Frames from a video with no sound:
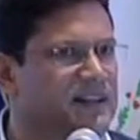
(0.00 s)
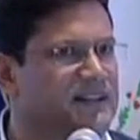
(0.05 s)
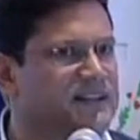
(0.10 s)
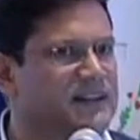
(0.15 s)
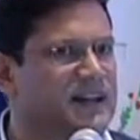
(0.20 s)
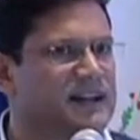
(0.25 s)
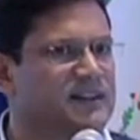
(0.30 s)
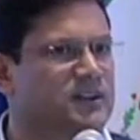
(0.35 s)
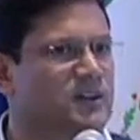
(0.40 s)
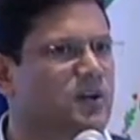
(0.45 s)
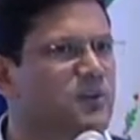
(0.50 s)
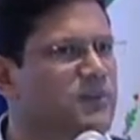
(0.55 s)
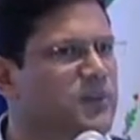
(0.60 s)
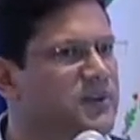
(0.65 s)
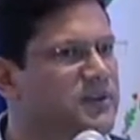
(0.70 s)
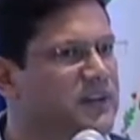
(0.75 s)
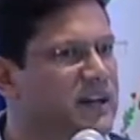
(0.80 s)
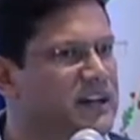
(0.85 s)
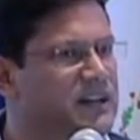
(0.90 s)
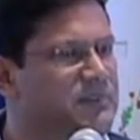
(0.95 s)
is that
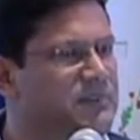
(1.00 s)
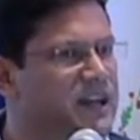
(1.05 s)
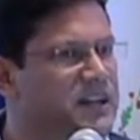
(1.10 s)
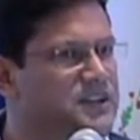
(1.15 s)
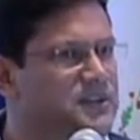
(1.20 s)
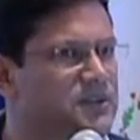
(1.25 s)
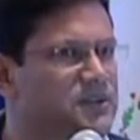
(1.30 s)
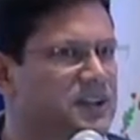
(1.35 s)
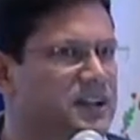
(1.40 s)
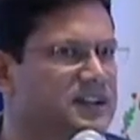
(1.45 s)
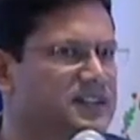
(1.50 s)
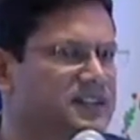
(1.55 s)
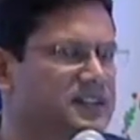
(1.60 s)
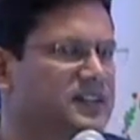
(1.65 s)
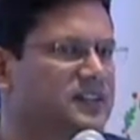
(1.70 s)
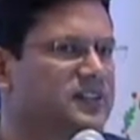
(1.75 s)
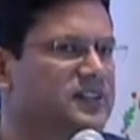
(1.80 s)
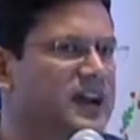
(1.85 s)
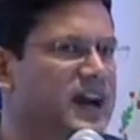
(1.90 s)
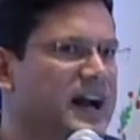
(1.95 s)
computer animation is
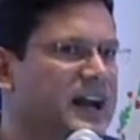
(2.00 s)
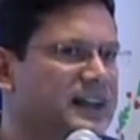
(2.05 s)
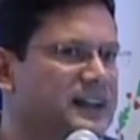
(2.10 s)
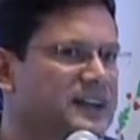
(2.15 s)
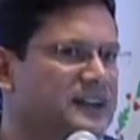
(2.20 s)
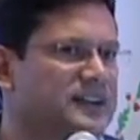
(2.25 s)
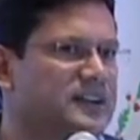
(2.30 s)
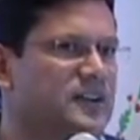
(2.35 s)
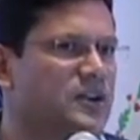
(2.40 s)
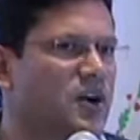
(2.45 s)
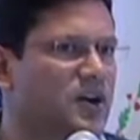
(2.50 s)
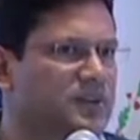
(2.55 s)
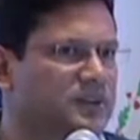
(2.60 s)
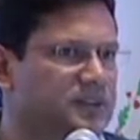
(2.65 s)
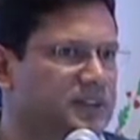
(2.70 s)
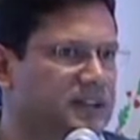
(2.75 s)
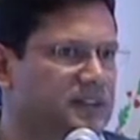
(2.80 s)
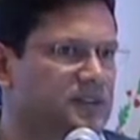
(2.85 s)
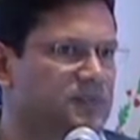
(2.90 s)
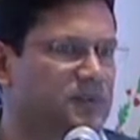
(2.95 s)
the right
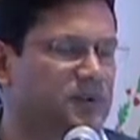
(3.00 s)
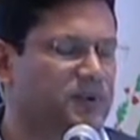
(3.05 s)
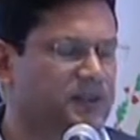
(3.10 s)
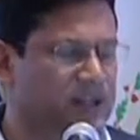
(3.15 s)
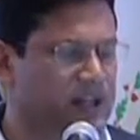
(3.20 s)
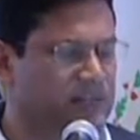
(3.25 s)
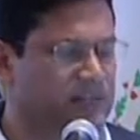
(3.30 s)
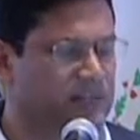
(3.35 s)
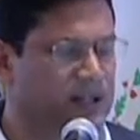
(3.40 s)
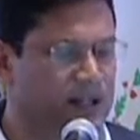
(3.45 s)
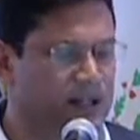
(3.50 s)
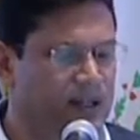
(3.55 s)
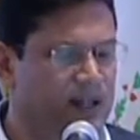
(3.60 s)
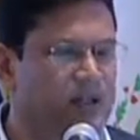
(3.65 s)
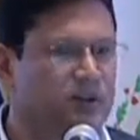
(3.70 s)
context for them